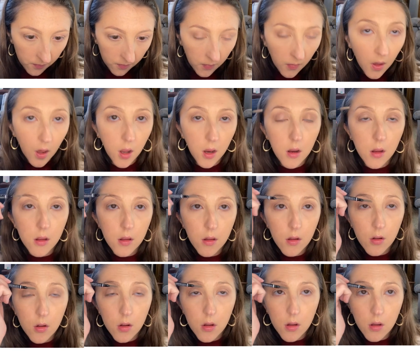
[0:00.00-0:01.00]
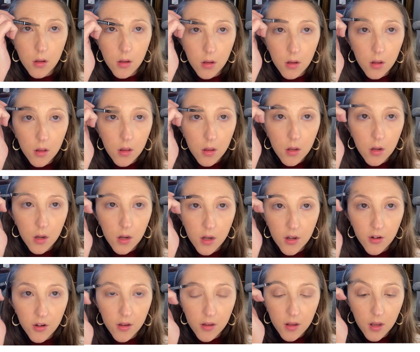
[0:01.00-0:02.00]
Okay, then I
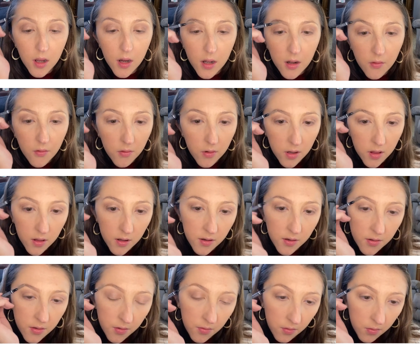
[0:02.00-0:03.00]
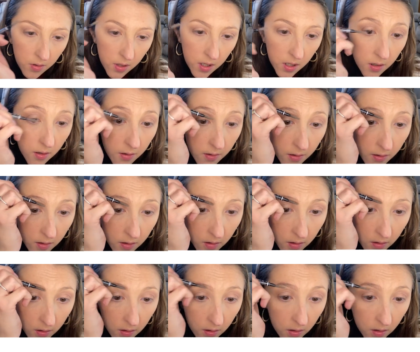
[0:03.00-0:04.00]
just kind of run this through it.
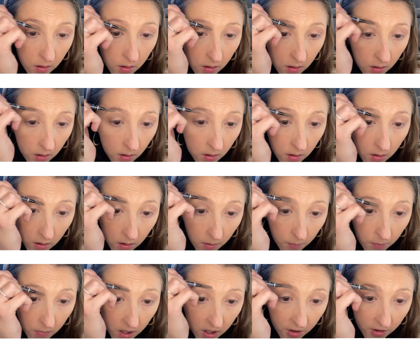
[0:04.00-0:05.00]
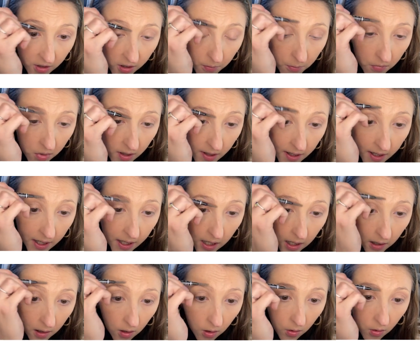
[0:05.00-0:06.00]
Make sure I'm blending
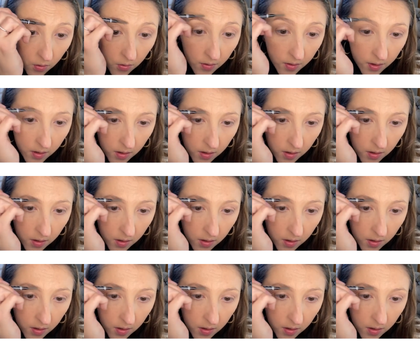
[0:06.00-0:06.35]
out